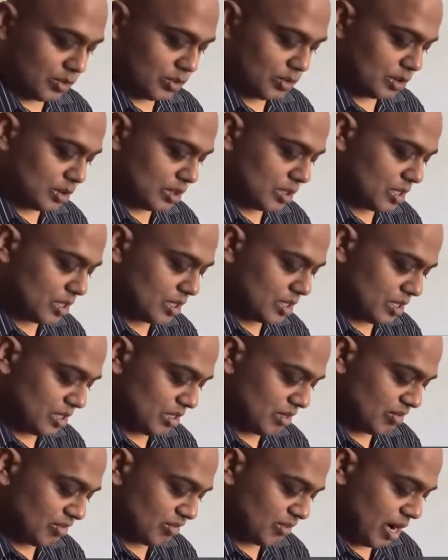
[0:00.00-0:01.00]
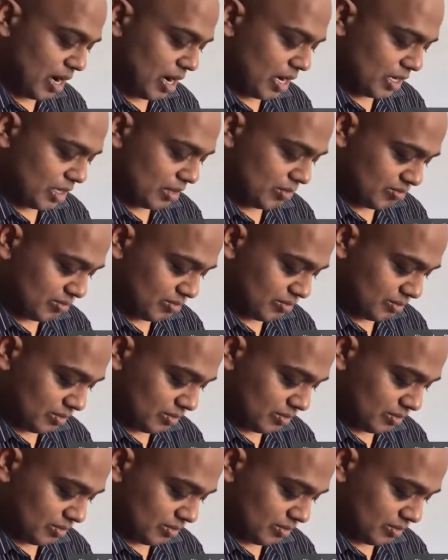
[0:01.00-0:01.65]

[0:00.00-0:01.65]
2, 3, 5,